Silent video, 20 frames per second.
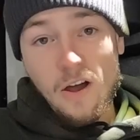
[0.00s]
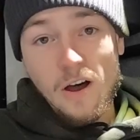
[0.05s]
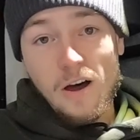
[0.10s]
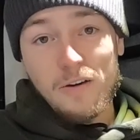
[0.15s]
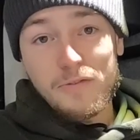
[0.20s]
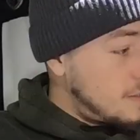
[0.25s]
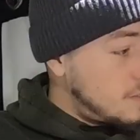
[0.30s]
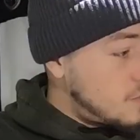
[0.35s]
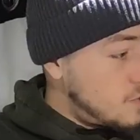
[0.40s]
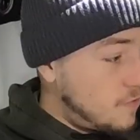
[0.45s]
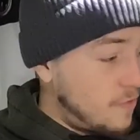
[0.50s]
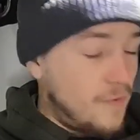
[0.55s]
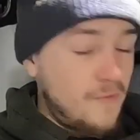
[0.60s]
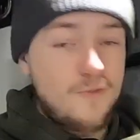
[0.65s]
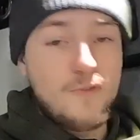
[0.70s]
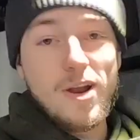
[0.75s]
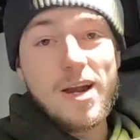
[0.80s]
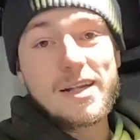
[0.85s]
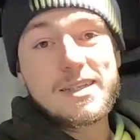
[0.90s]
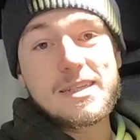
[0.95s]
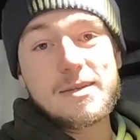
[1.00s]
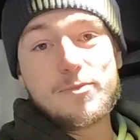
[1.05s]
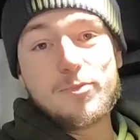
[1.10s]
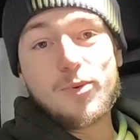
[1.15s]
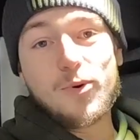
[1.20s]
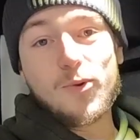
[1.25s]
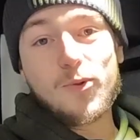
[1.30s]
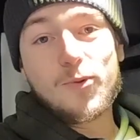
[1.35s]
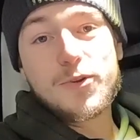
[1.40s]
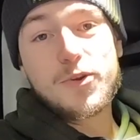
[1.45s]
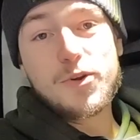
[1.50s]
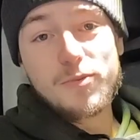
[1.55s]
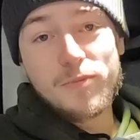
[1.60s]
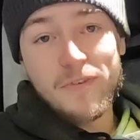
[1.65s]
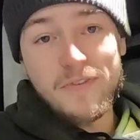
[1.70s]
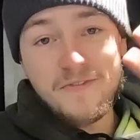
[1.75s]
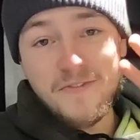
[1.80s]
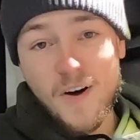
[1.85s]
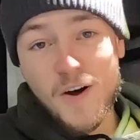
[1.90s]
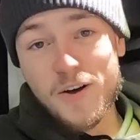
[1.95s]
off, something really simple. Number
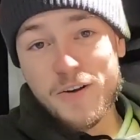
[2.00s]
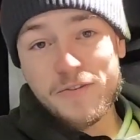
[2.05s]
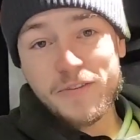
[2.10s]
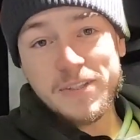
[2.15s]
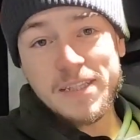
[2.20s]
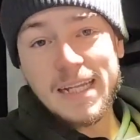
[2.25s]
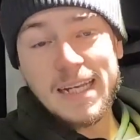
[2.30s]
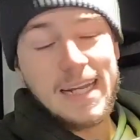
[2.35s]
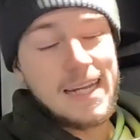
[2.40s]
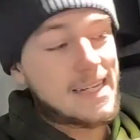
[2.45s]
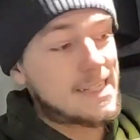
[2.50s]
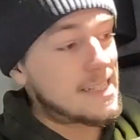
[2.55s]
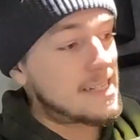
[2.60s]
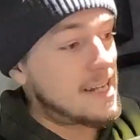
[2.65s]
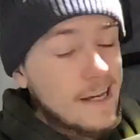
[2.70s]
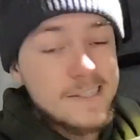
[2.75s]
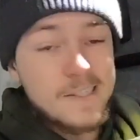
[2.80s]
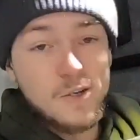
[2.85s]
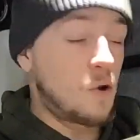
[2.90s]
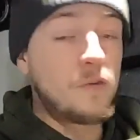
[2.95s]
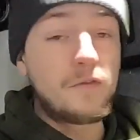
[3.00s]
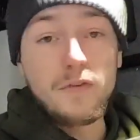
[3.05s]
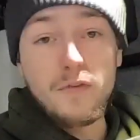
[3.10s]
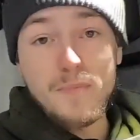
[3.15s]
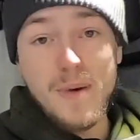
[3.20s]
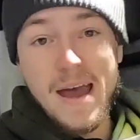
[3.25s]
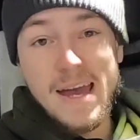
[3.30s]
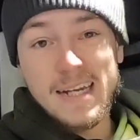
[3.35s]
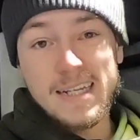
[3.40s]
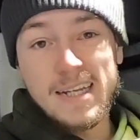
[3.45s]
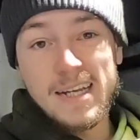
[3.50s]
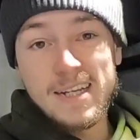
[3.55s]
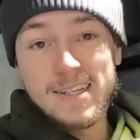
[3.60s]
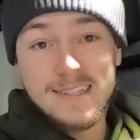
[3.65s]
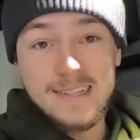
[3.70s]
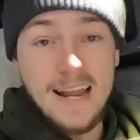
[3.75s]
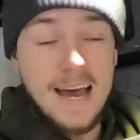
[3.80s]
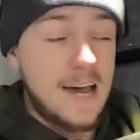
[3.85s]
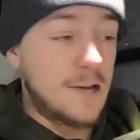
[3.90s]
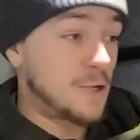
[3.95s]
5 on the list is a comfy bed /
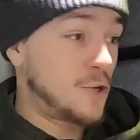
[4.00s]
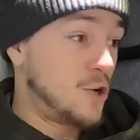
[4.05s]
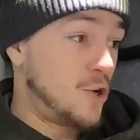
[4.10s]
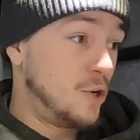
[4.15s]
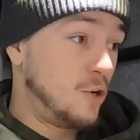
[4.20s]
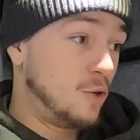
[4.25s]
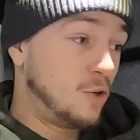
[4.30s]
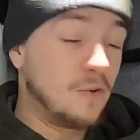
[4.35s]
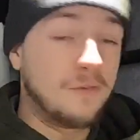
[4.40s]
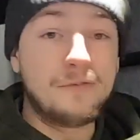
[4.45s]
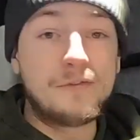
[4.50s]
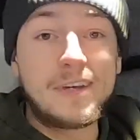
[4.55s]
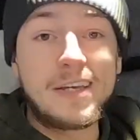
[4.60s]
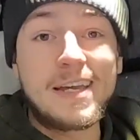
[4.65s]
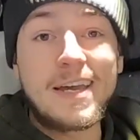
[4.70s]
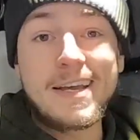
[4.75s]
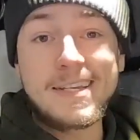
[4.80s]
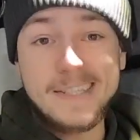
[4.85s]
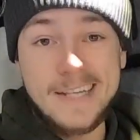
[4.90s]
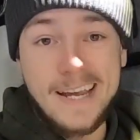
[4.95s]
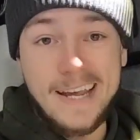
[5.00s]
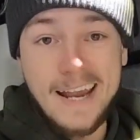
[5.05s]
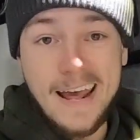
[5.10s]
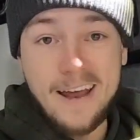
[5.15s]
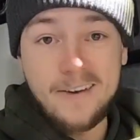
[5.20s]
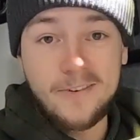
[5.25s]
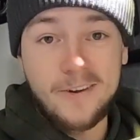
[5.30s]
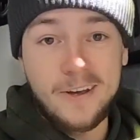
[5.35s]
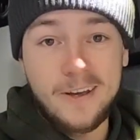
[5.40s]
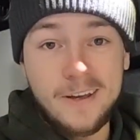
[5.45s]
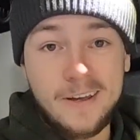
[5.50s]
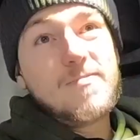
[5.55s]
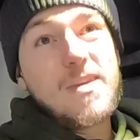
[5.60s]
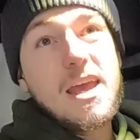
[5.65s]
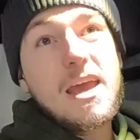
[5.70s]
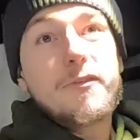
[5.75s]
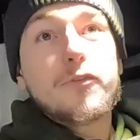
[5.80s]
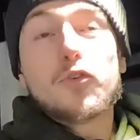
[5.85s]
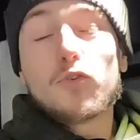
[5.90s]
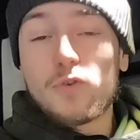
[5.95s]
comfy seating area.
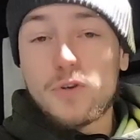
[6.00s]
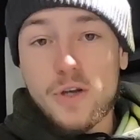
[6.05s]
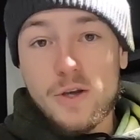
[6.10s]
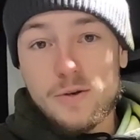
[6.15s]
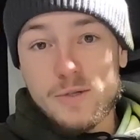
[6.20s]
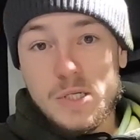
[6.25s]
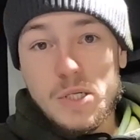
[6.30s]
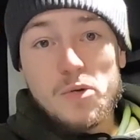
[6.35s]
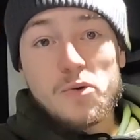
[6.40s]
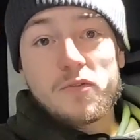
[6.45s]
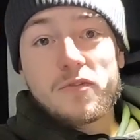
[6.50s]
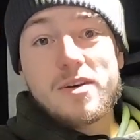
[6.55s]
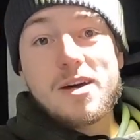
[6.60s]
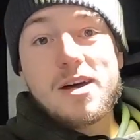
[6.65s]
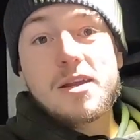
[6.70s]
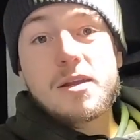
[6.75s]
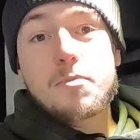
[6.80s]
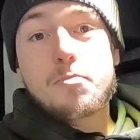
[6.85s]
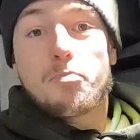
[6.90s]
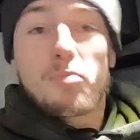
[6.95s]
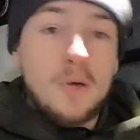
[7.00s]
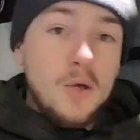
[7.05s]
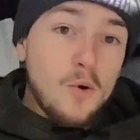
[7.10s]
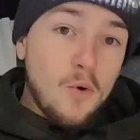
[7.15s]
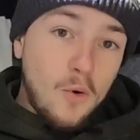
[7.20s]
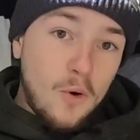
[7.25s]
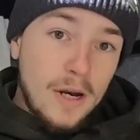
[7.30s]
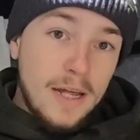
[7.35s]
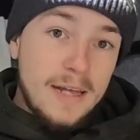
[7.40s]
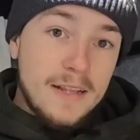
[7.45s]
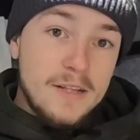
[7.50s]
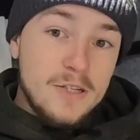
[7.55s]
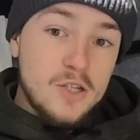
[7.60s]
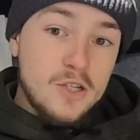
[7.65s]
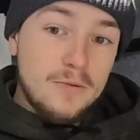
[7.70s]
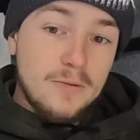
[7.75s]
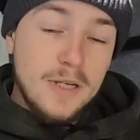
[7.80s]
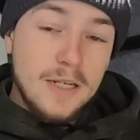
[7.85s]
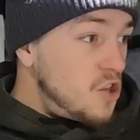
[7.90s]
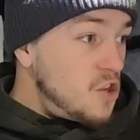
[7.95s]
If you're using your van purely in the
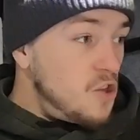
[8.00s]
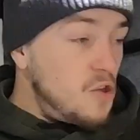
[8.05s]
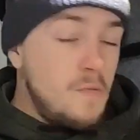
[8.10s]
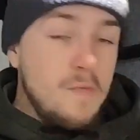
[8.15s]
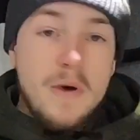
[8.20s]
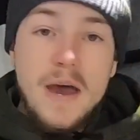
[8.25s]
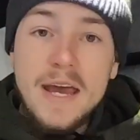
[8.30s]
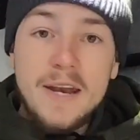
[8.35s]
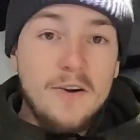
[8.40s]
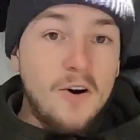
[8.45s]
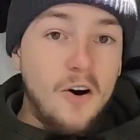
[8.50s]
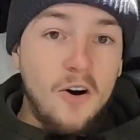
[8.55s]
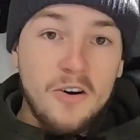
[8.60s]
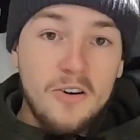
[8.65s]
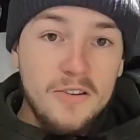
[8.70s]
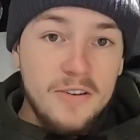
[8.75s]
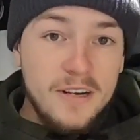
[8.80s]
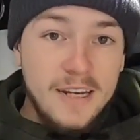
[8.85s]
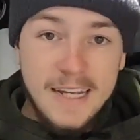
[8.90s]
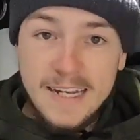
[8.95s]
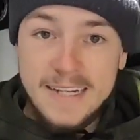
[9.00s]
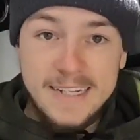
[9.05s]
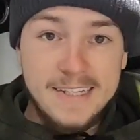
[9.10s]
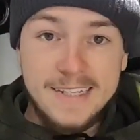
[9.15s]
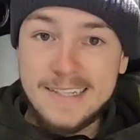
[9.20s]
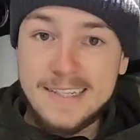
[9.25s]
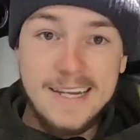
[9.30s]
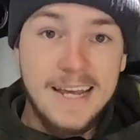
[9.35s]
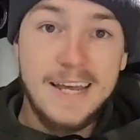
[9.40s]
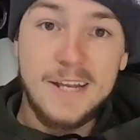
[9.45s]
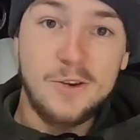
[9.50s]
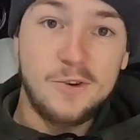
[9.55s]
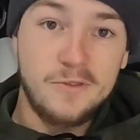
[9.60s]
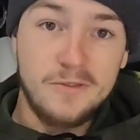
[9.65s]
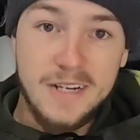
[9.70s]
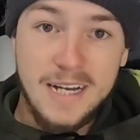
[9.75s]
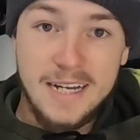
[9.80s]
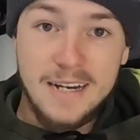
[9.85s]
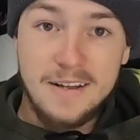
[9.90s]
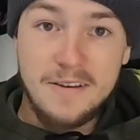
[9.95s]
summer, you may not need to sit in your
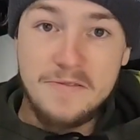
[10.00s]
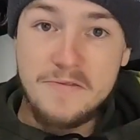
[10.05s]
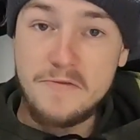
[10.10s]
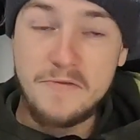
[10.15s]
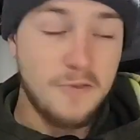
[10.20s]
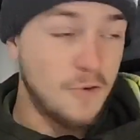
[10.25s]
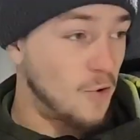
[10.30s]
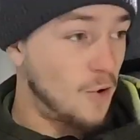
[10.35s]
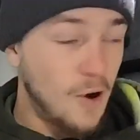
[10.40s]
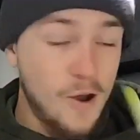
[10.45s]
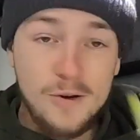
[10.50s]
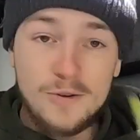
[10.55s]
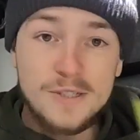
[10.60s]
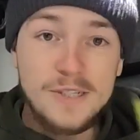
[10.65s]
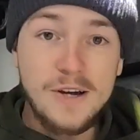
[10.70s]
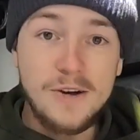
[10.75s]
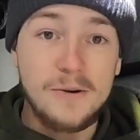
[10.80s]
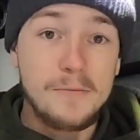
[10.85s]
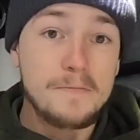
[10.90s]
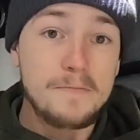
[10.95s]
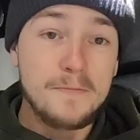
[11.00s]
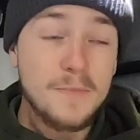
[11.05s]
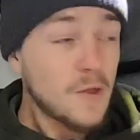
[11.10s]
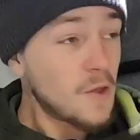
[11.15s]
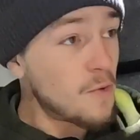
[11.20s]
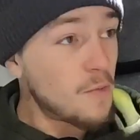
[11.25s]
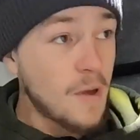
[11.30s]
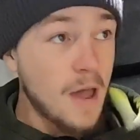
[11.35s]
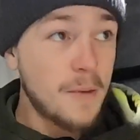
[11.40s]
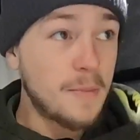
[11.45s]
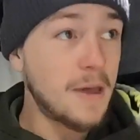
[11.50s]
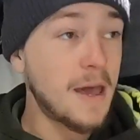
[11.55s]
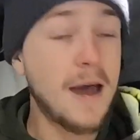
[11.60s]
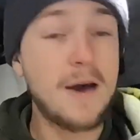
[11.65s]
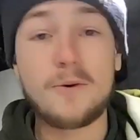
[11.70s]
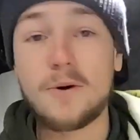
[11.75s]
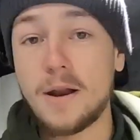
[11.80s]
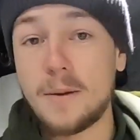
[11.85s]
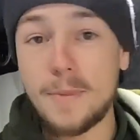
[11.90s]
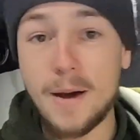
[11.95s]
van for a long time. You may be
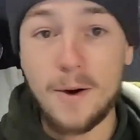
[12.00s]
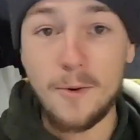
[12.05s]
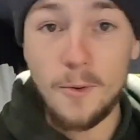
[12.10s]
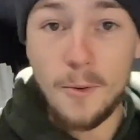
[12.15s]
out and about.